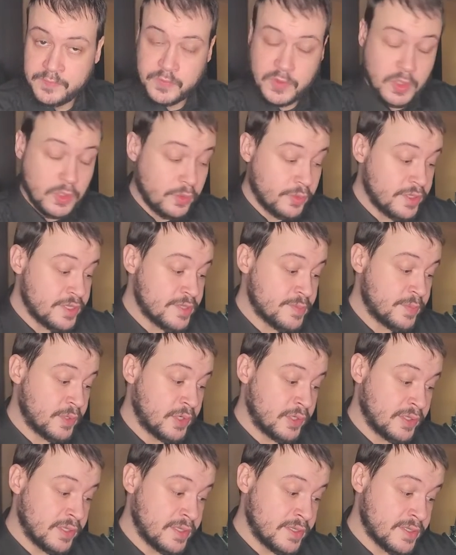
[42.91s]

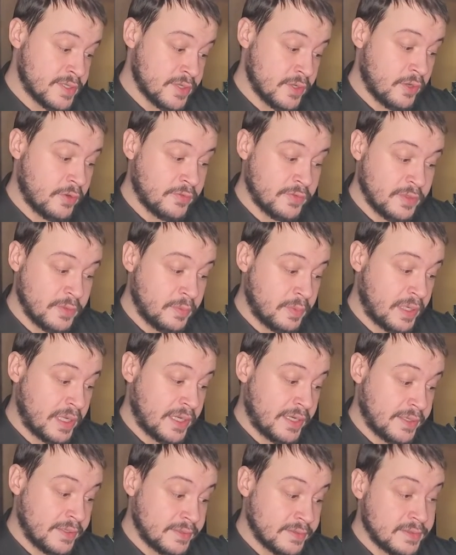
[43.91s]
correspondence of the
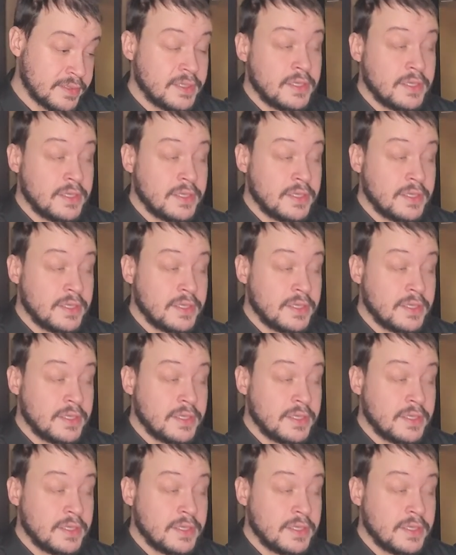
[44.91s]
planet,